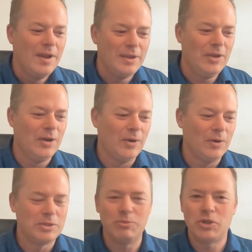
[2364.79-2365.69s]
you know
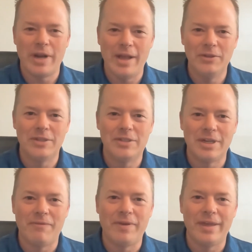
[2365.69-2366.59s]
some trails and
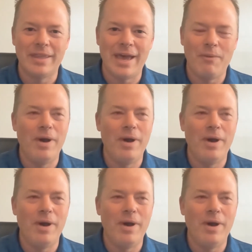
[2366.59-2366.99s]
stuff like that.